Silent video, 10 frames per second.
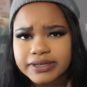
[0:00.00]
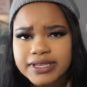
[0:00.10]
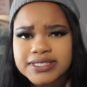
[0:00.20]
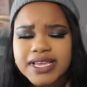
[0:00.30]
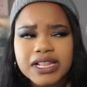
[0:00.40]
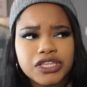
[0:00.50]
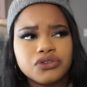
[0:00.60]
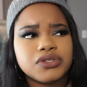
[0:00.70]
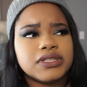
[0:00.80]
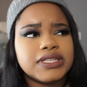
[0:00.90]
is telling you
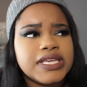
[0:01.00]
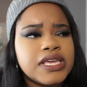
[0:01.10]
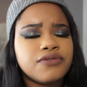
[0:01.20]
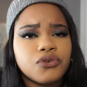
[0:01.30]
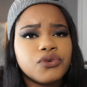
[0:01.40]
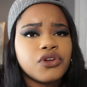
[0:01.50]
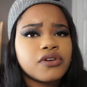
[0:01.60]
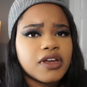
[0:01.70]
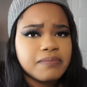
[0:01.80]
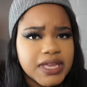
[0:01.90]
to leave who you're
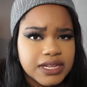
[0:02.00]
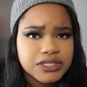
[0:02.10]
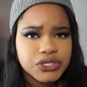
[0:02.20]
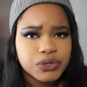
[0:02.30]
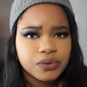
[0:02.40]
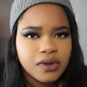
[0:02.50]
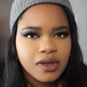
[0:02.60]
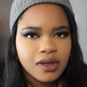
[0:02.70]
committed to